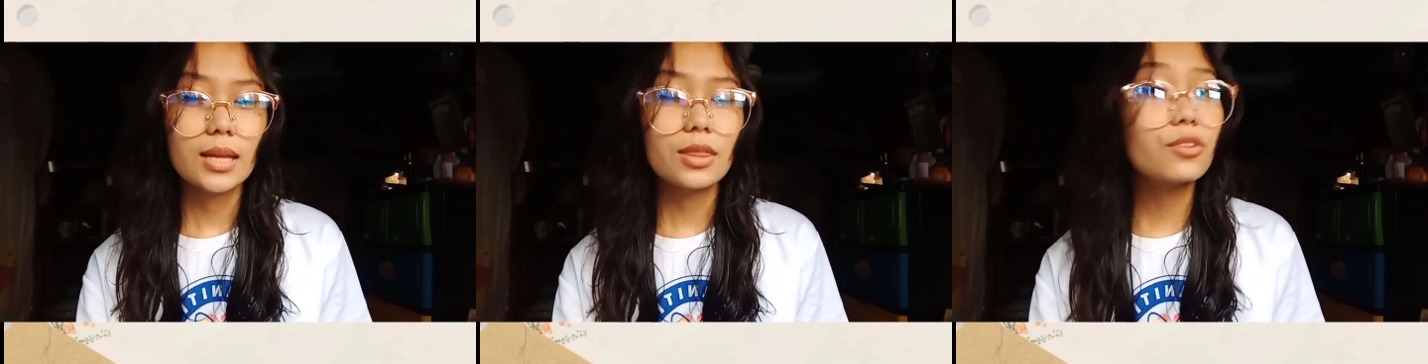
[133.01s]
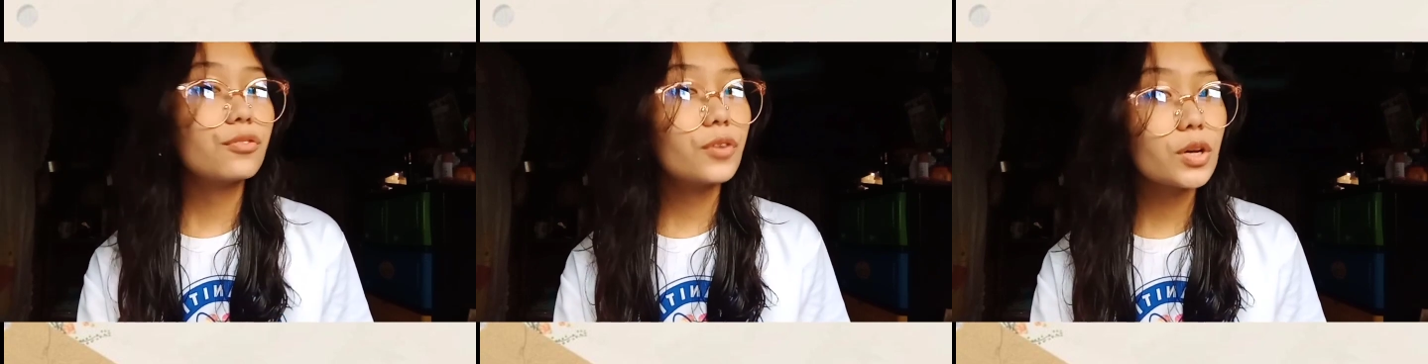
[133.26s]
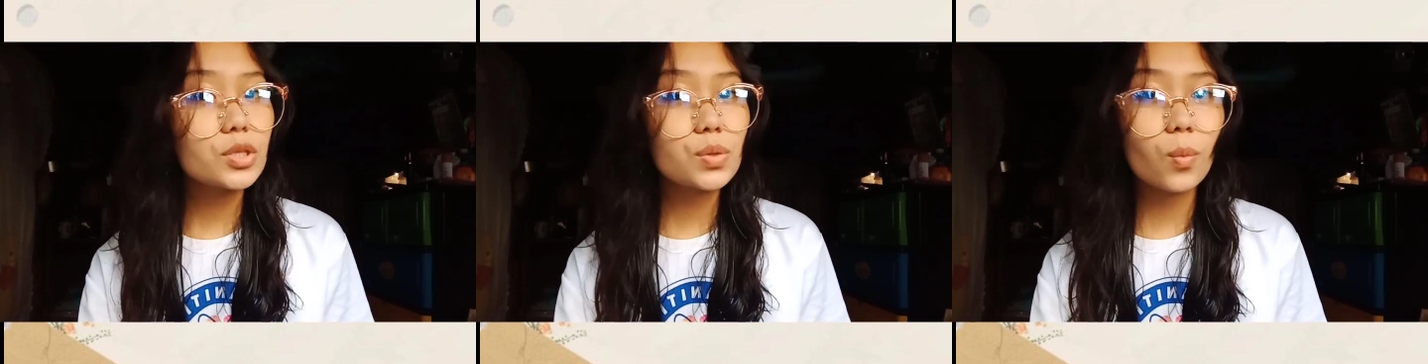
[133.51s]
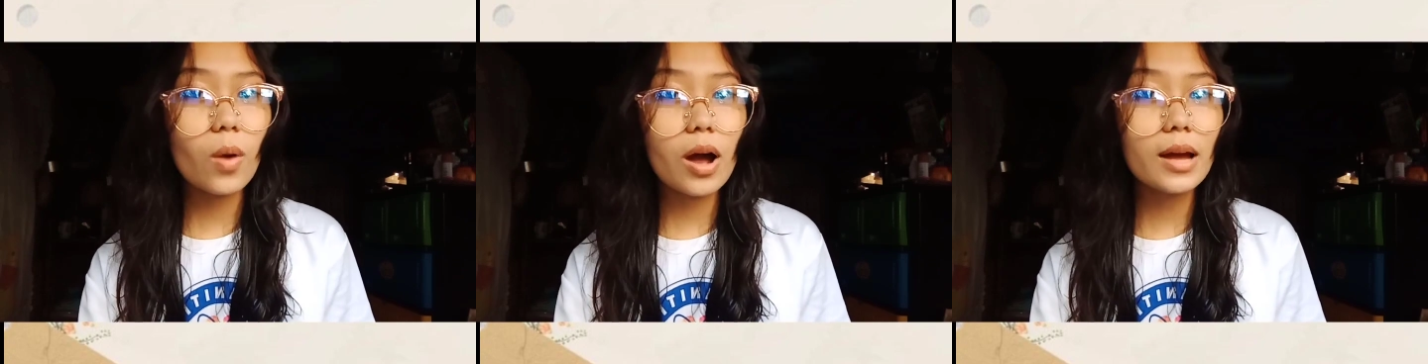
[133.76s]
The first
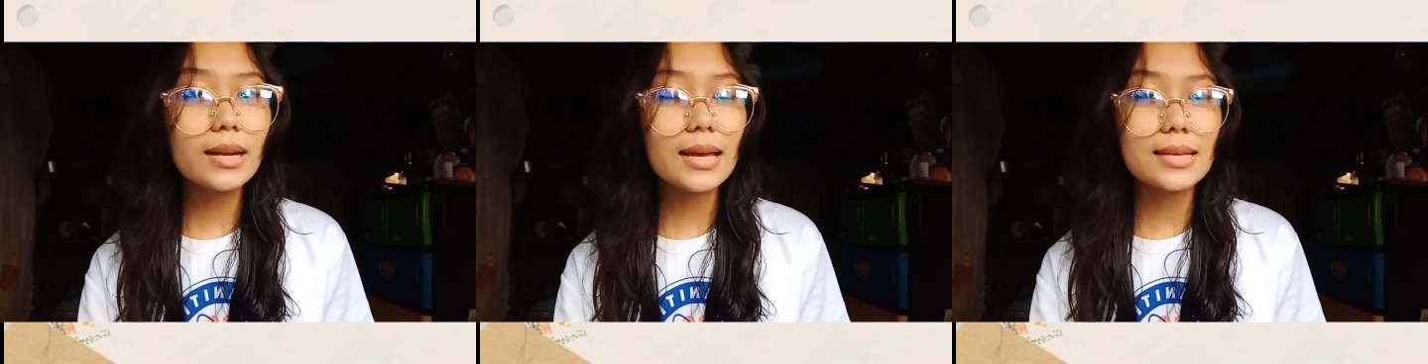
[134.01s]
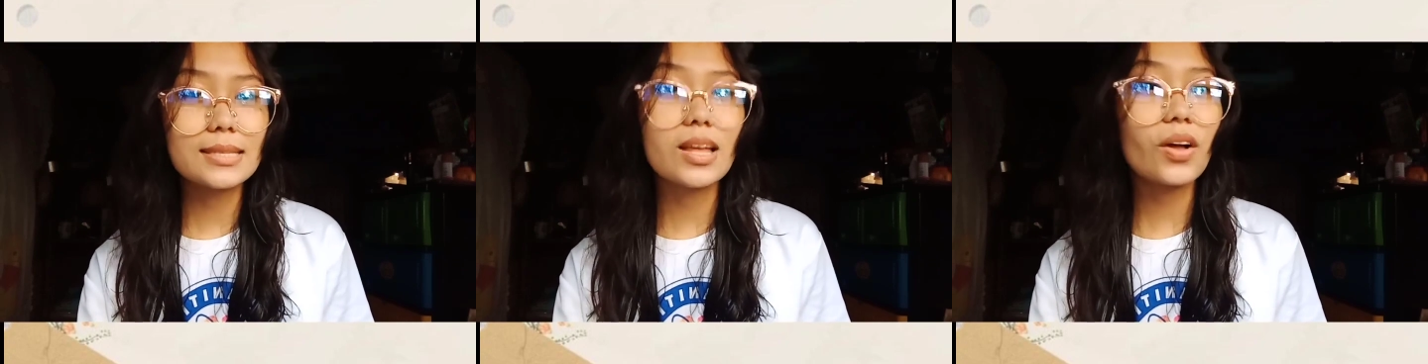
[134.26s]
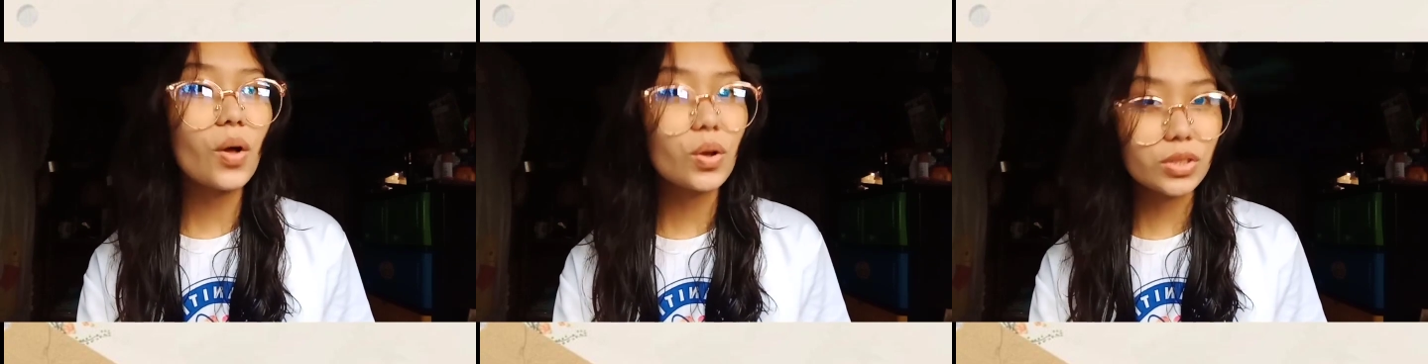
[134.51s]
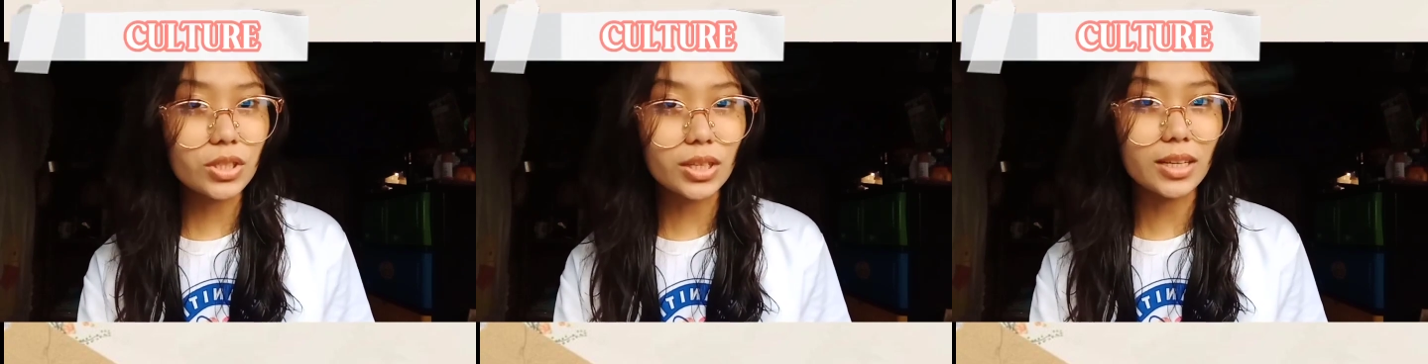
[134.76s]
one is the
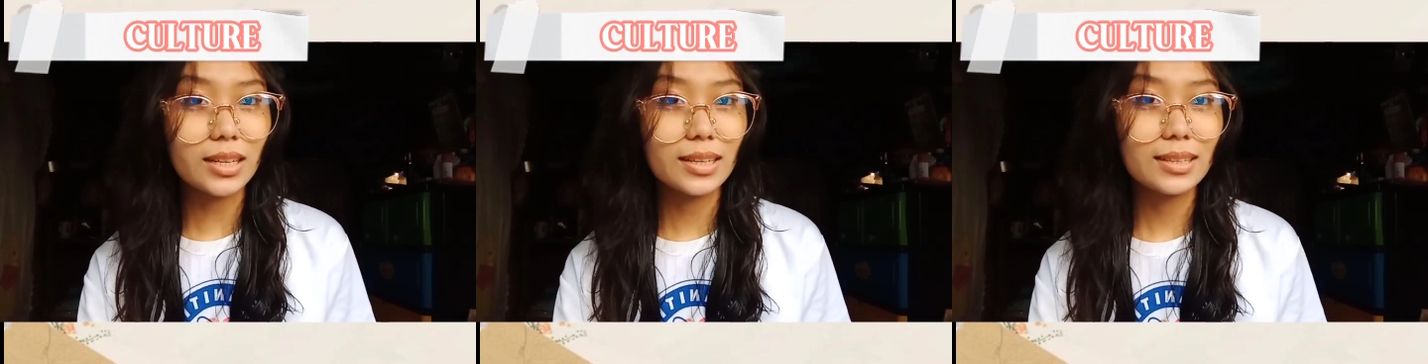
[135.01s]
culture.